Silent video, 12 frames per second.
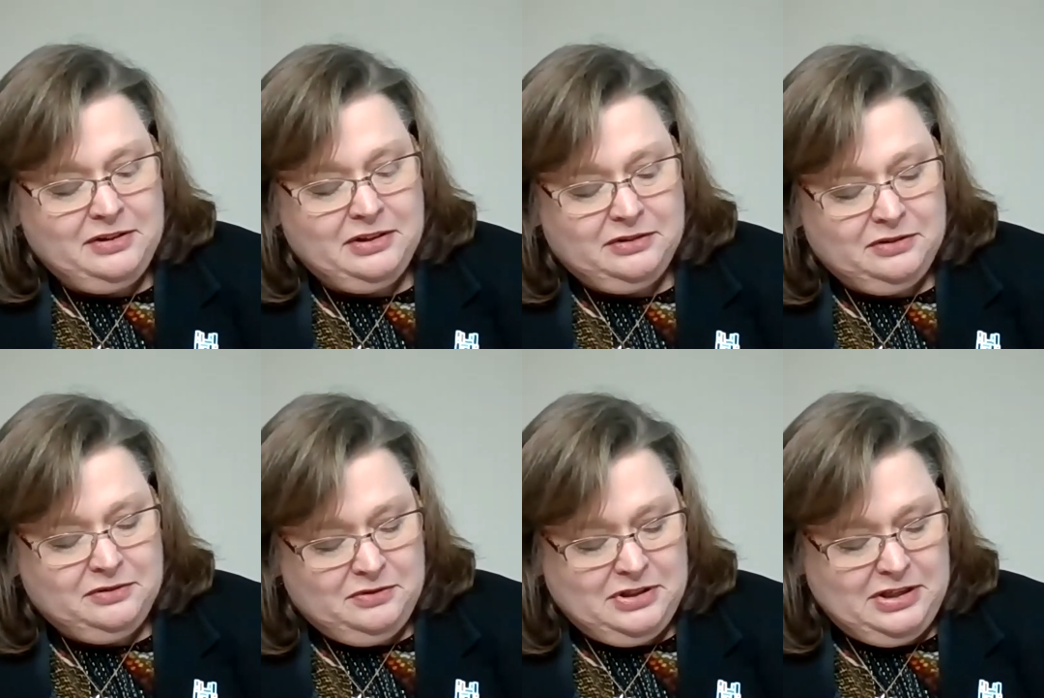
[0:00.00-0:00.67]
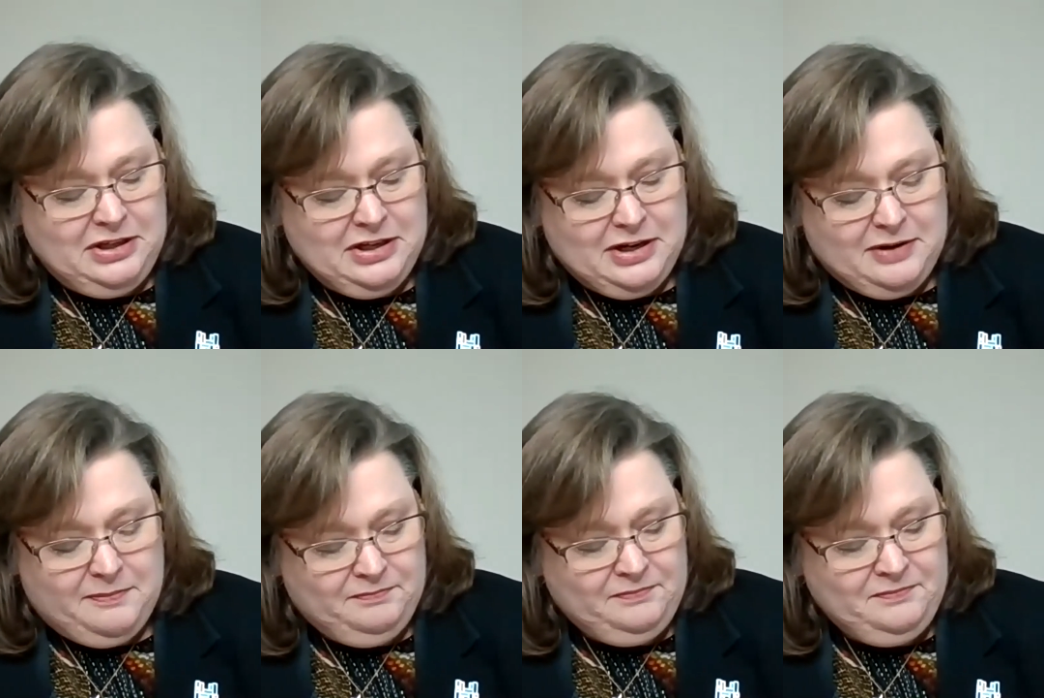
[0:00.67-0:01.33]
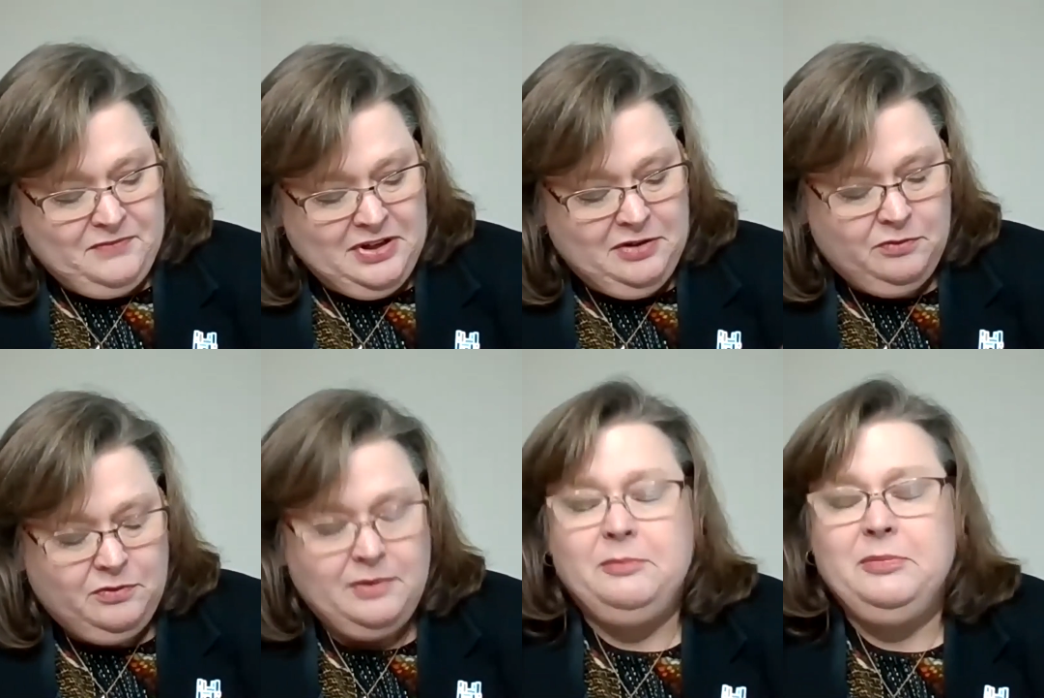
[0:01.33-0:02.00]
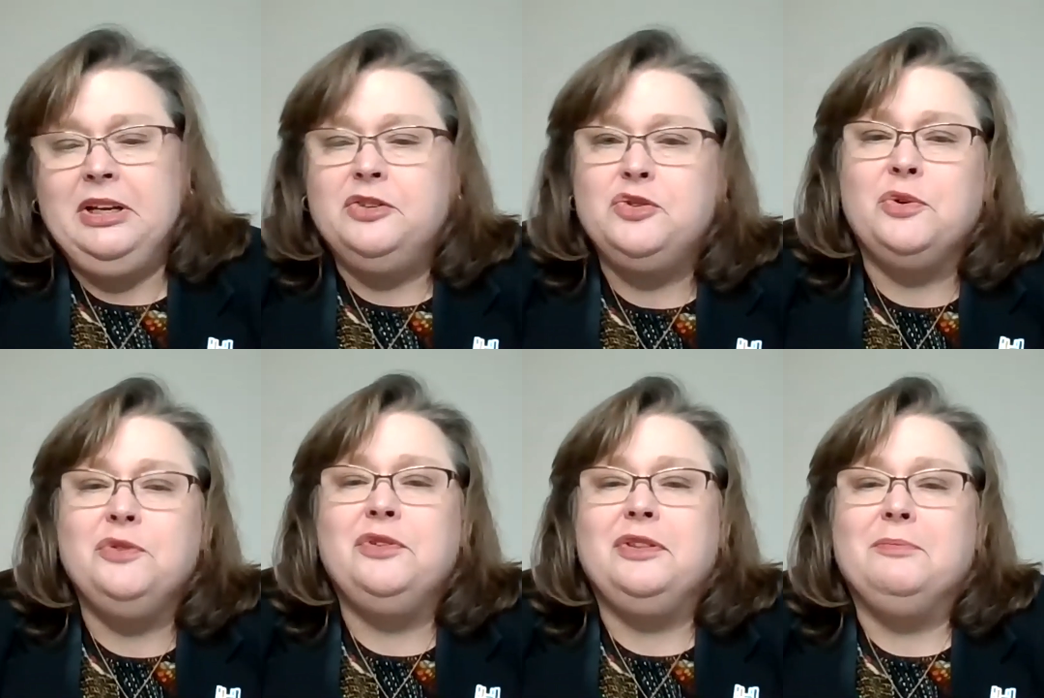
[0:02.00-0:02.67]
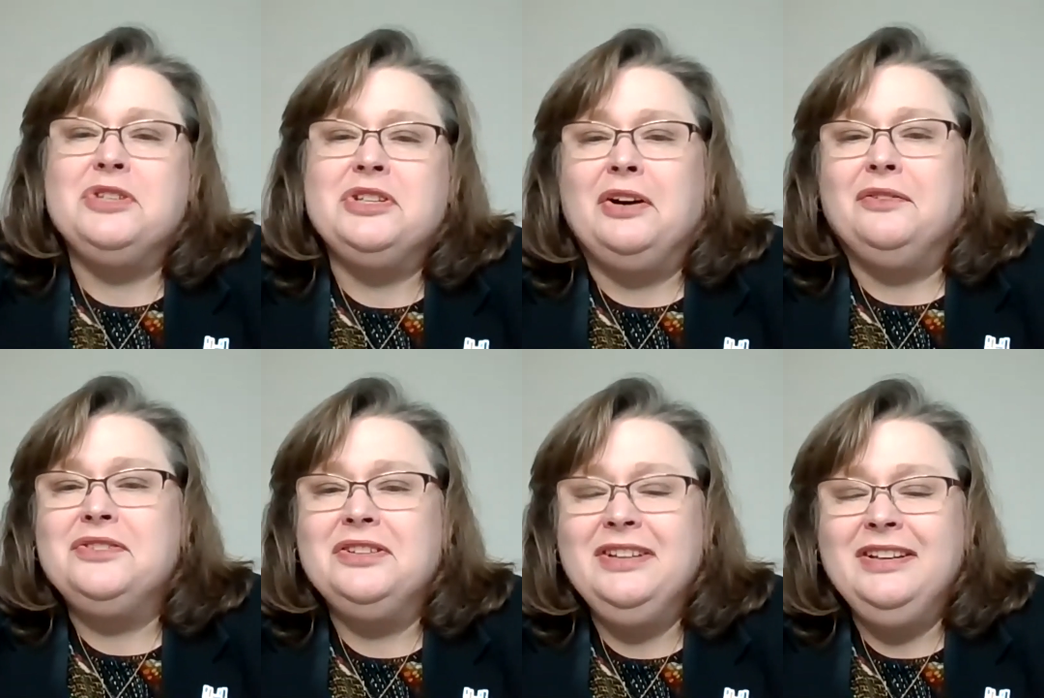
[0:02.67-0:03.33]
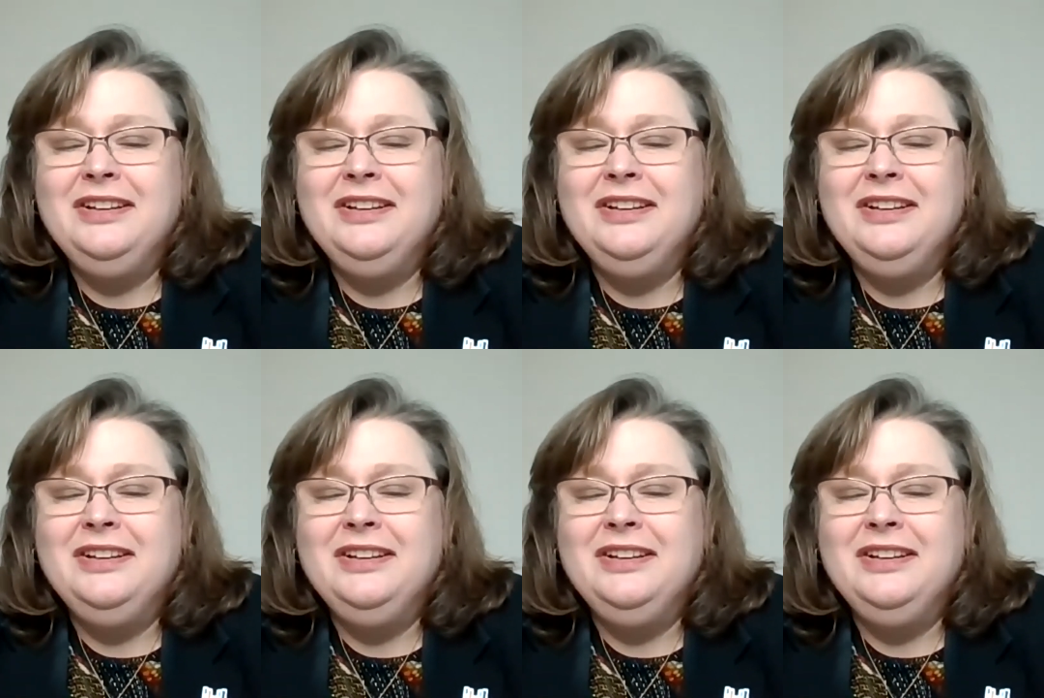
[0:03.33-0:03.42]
the women being true to themselves,